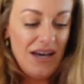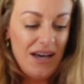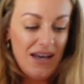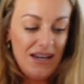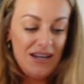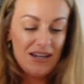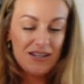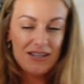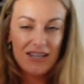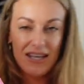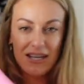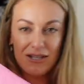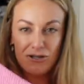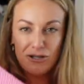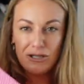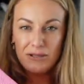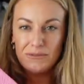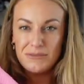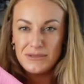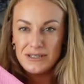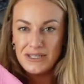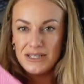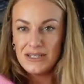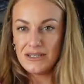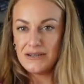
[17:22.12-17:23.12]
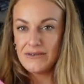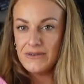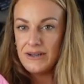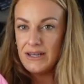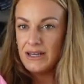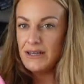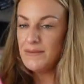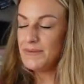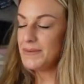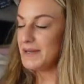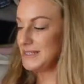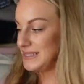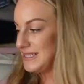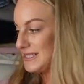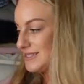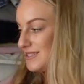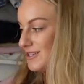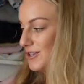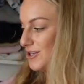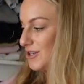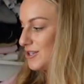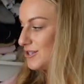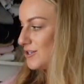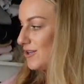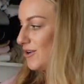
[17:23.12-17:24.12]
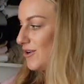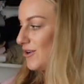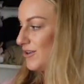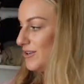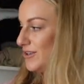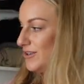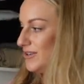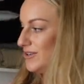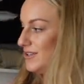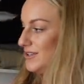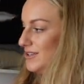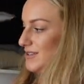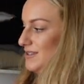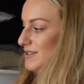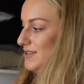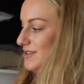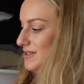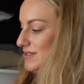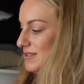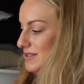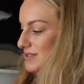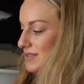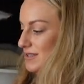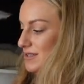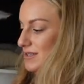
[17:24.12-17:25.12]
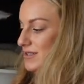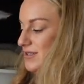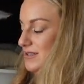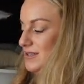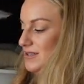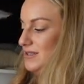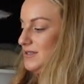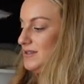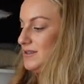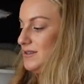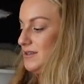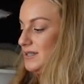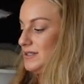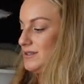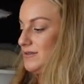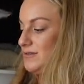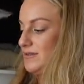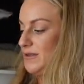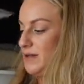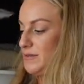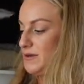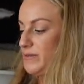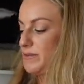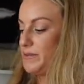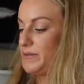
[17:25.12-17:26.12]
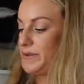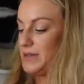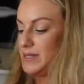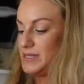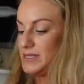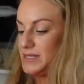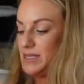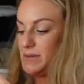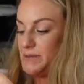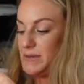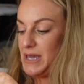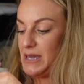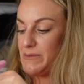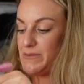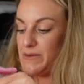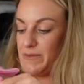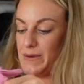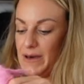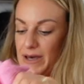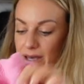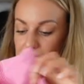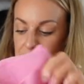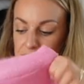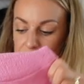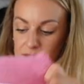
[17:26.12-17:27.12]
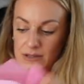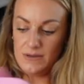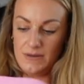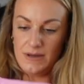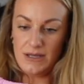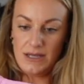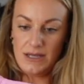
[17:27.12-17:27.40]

It looks like a cheap material, but it does look good on. I don't know, maybe we put this in the maybe pile, shall